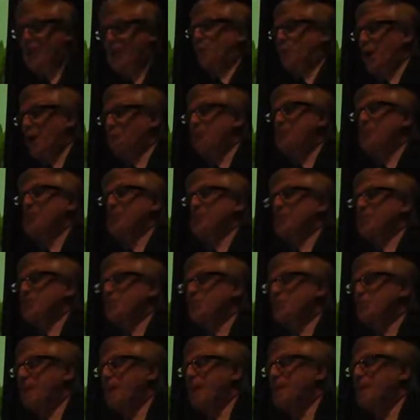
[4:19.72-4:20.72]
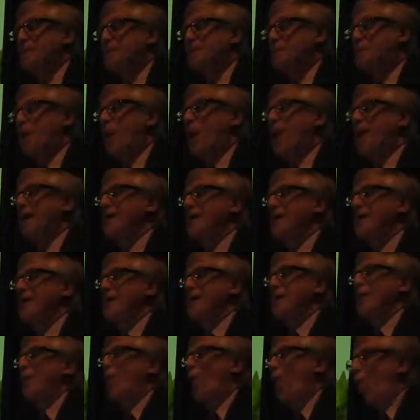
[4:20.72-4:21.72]
Whether that explains why
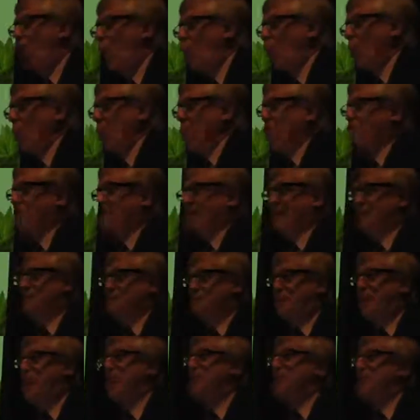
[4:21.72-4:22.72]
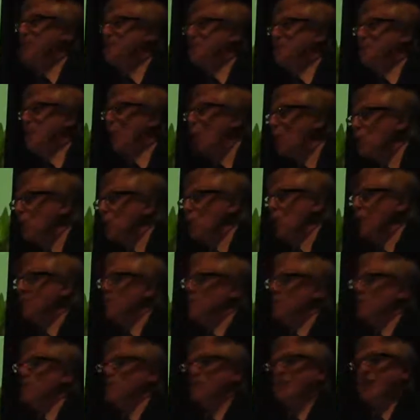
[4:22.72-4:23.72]
all such palms
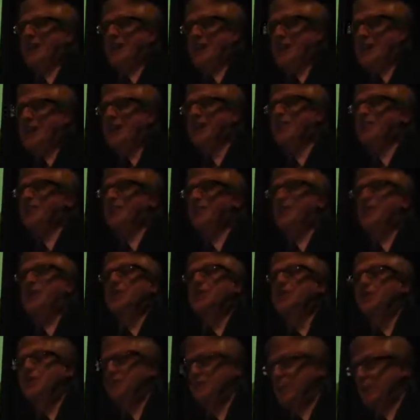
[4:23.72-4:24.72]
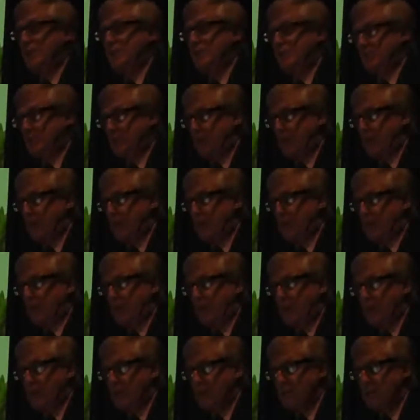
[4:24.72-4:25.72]
always lose their leaves, though, seems to me
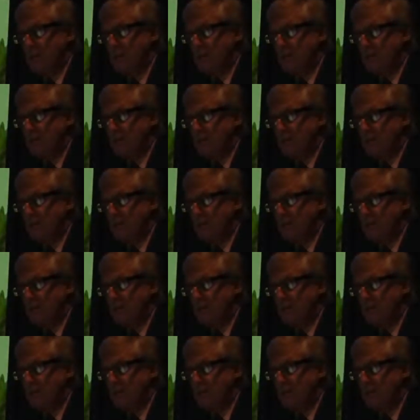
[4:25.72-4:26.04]
improbable.